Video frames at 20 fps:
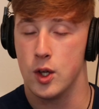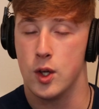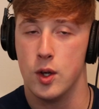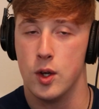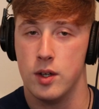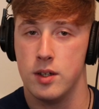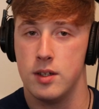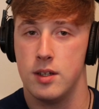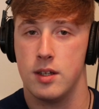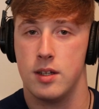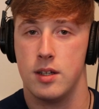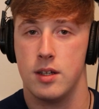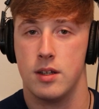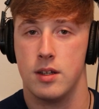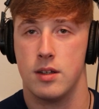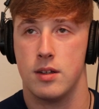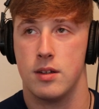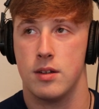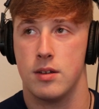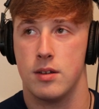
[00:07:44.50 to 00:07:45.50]
good
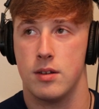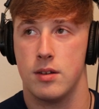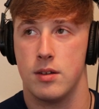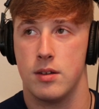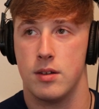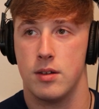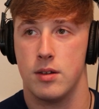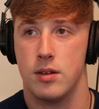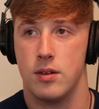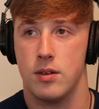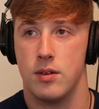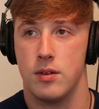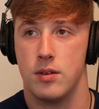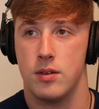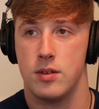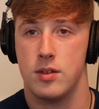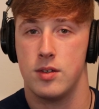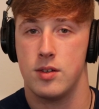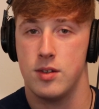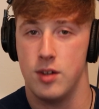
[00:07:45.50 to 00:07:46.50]

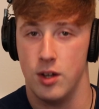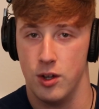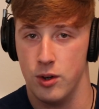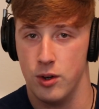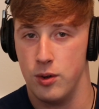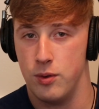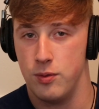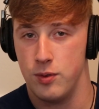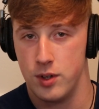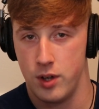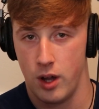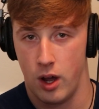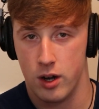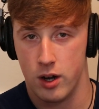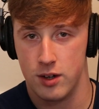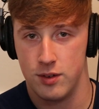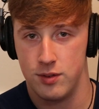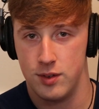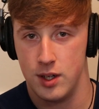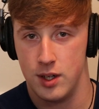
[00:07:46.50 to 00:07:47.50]
still
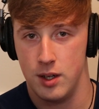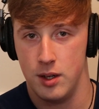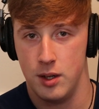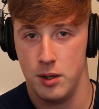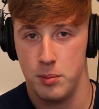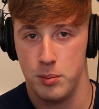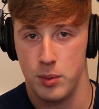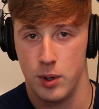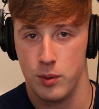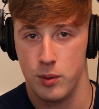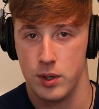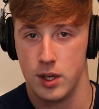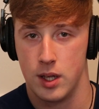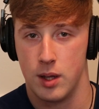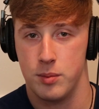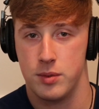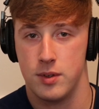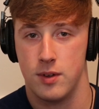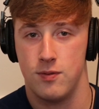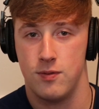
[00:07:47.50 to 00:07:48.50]
photography, but when it
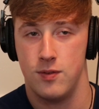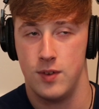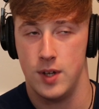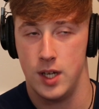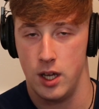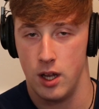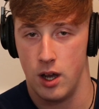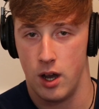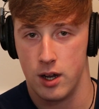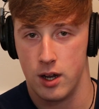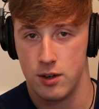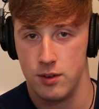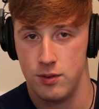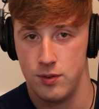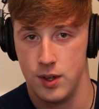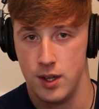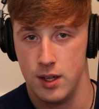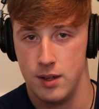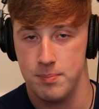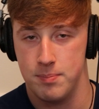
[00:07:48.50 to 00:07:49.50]
comes to
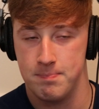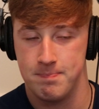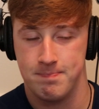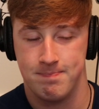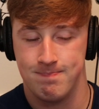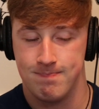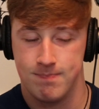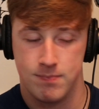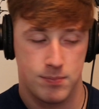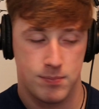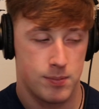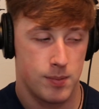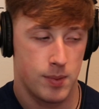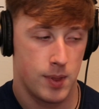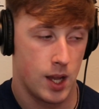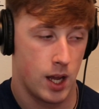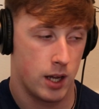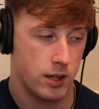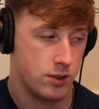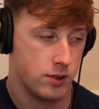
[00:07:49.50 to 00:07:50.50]
videography,
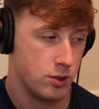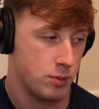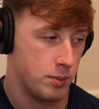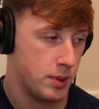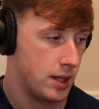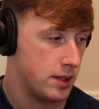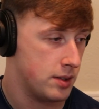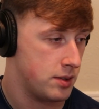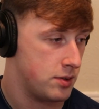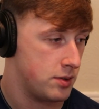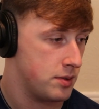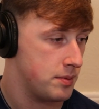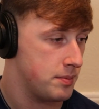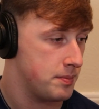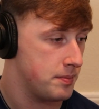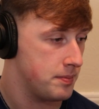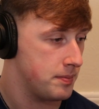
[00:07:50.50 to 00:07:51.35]
not so much.